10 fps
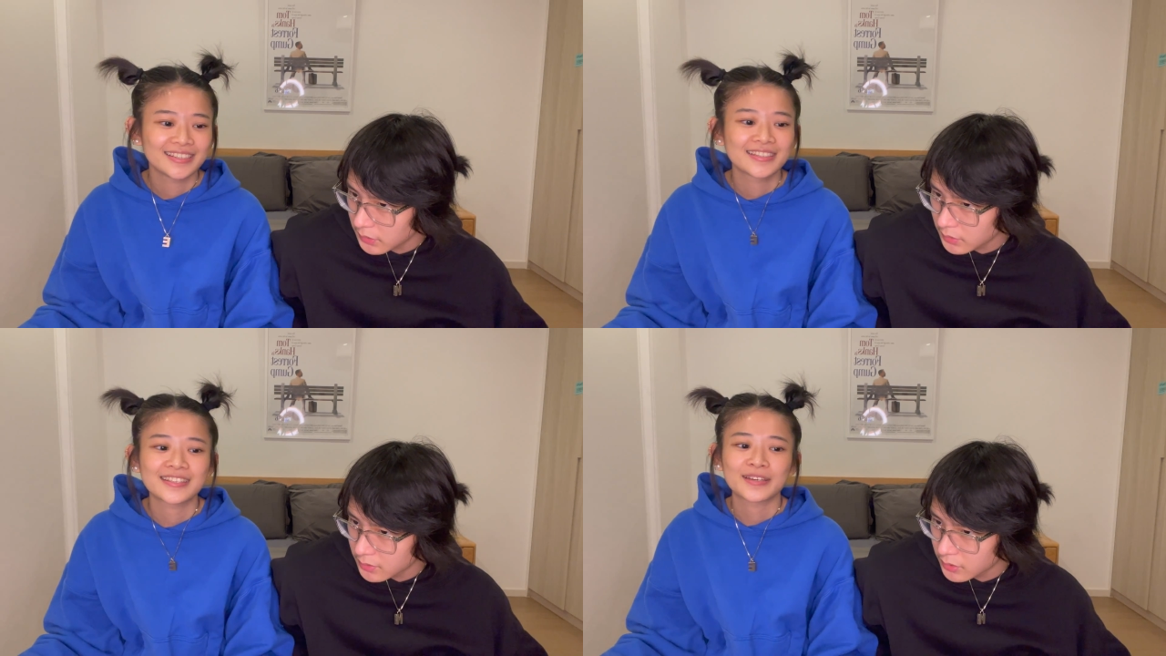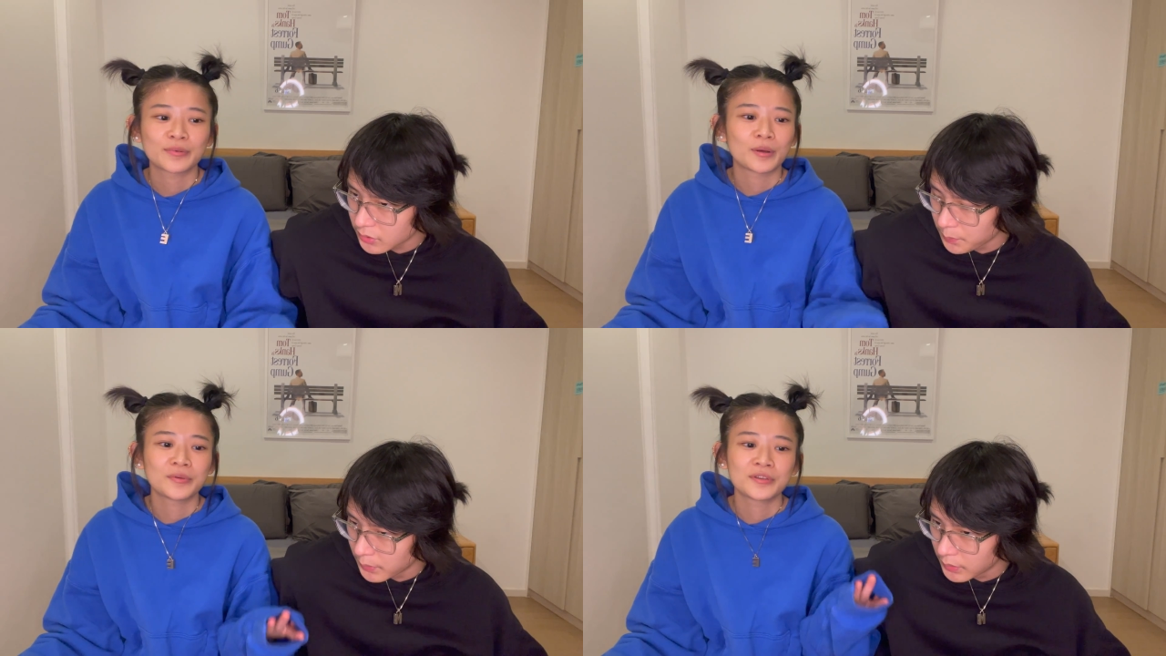Speaker 1: It's like
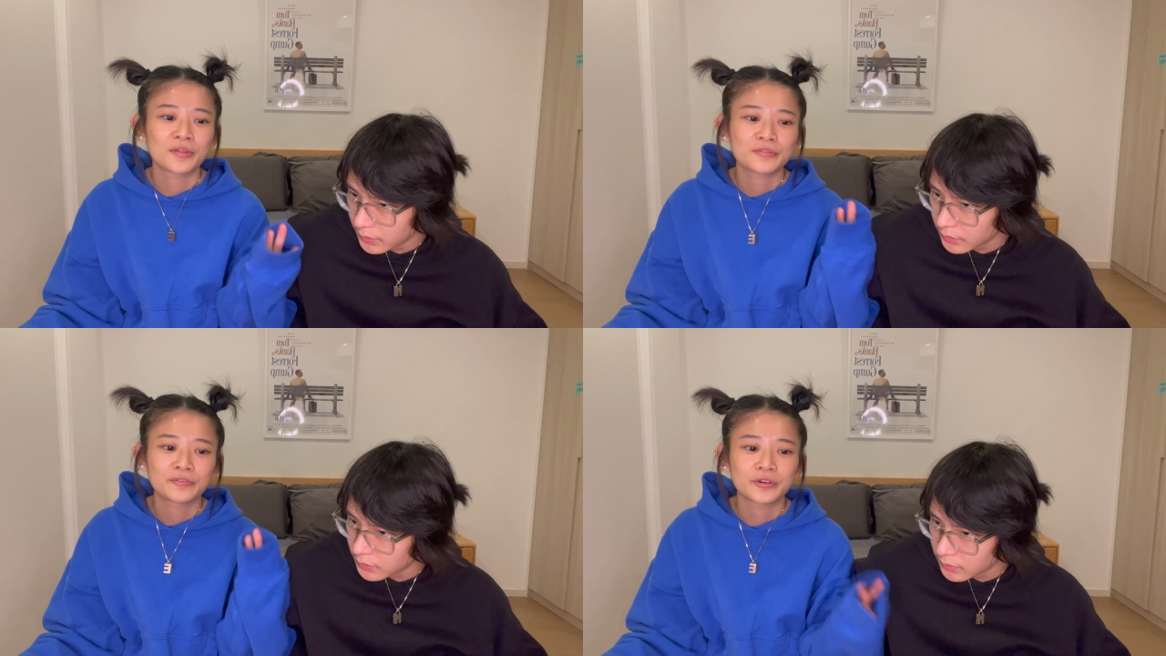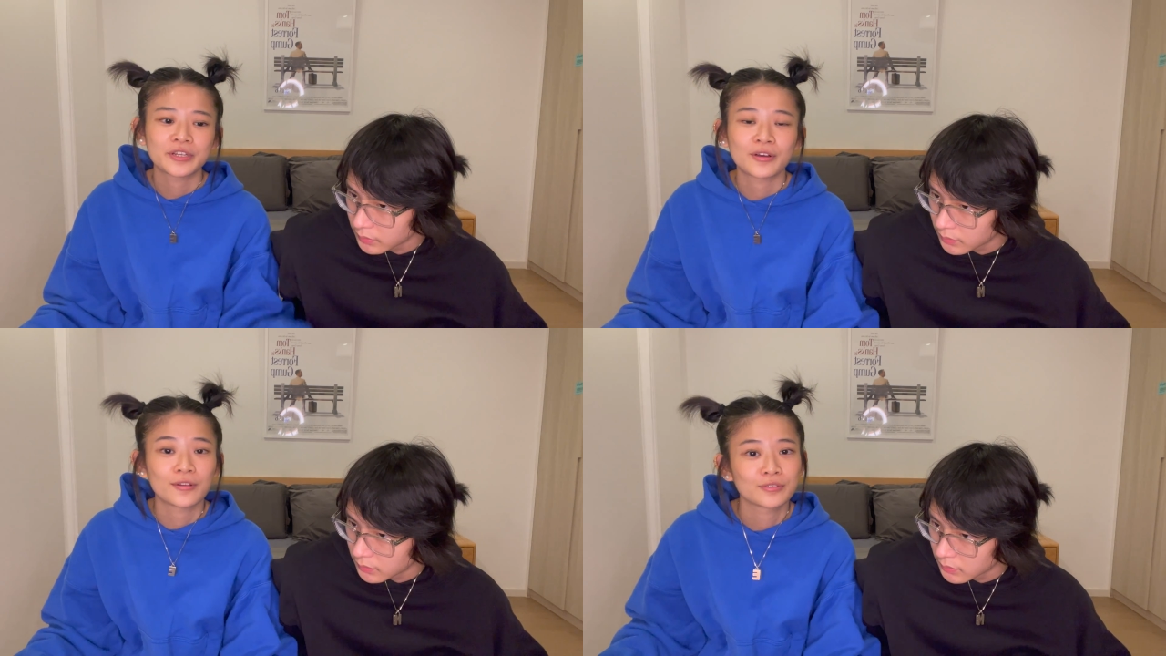probably another forty
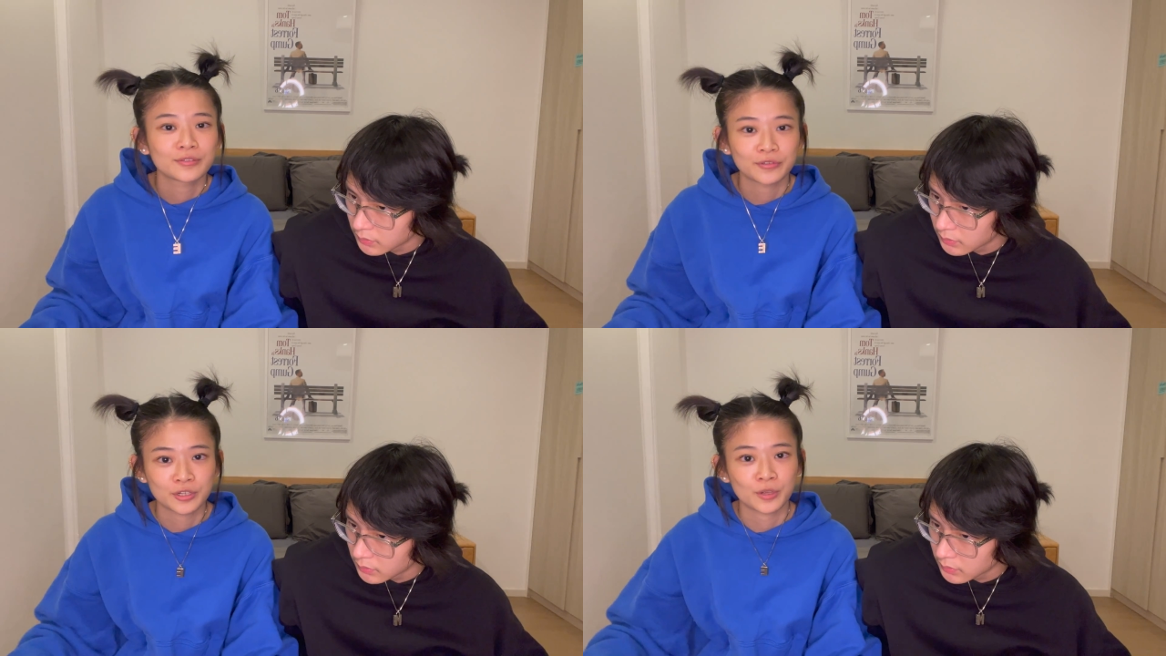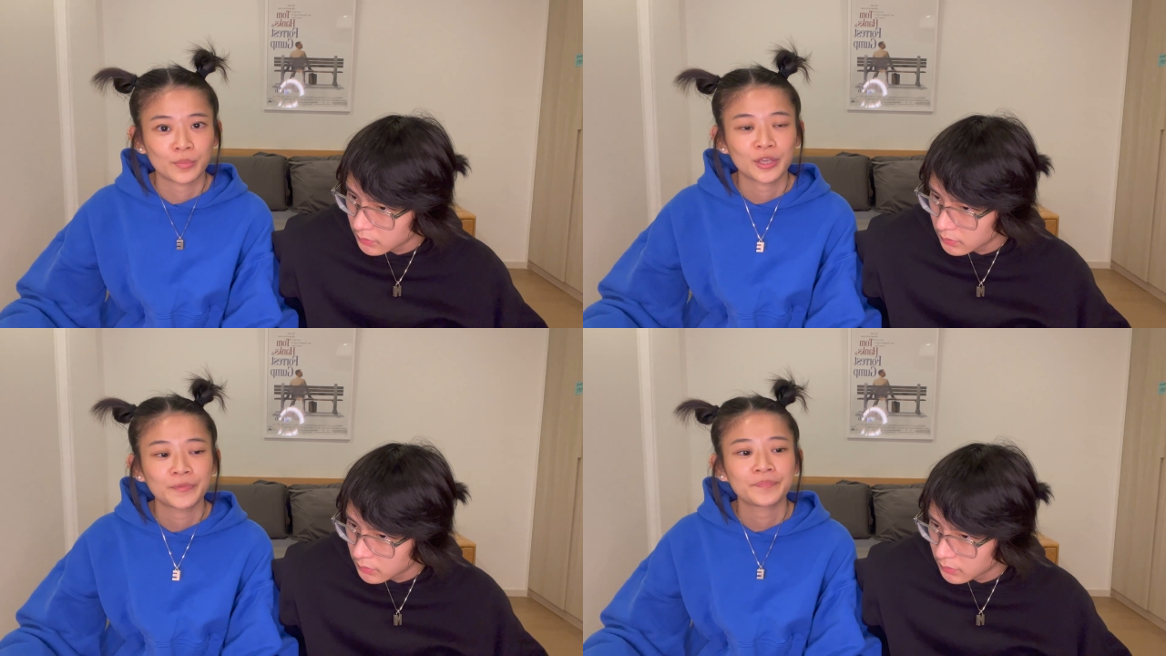dollars for
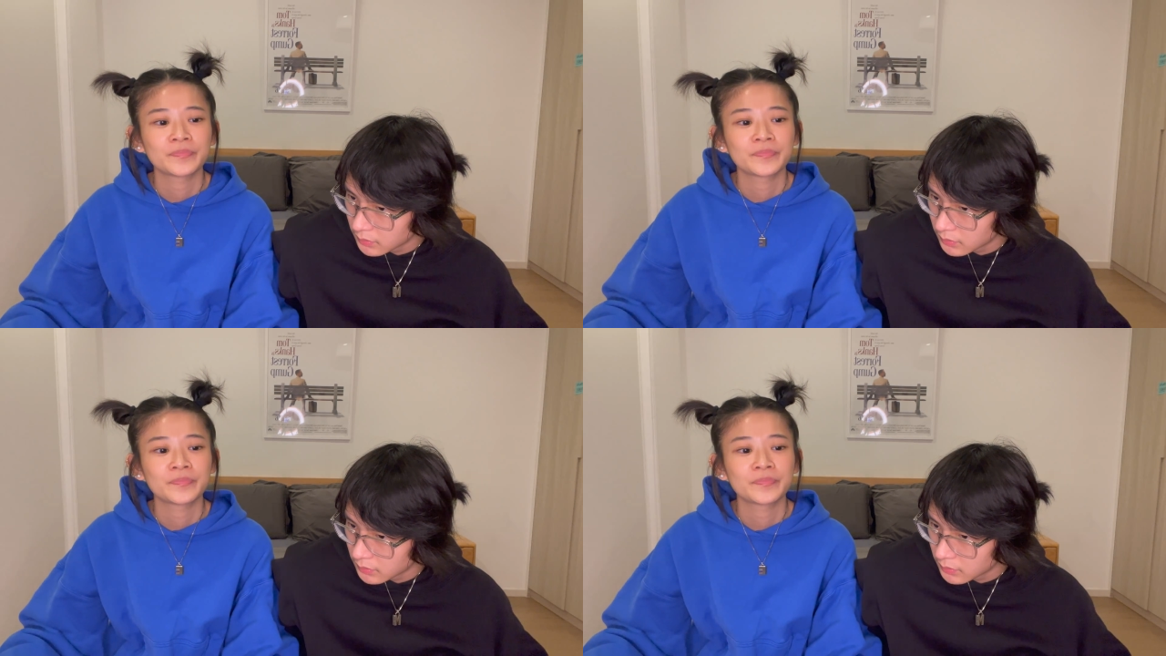shipping.